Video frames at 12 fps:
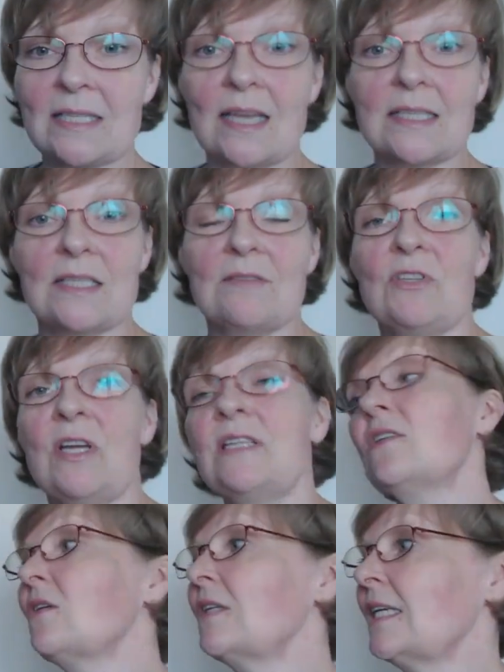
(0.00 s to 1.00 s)
size, and I've
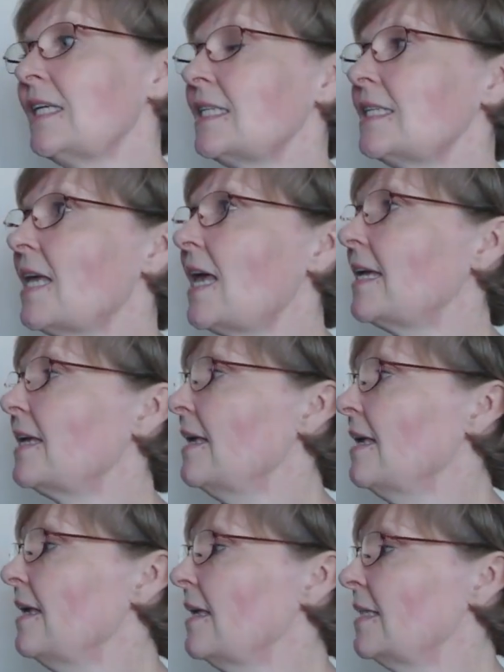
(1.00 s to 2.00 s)
tried it on, like I say,
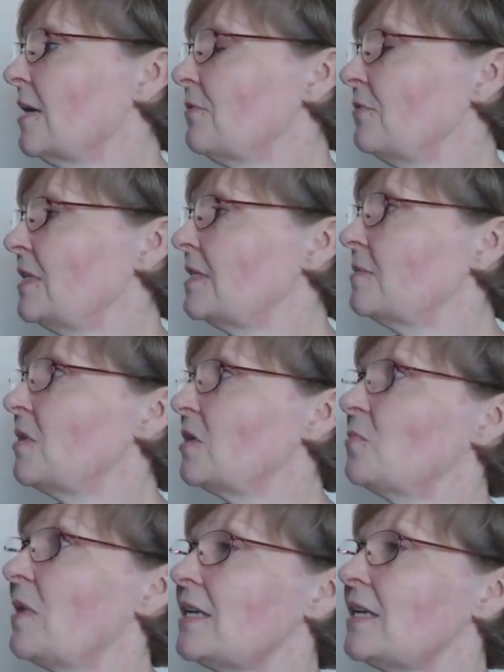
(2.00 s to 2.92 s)
and that fits much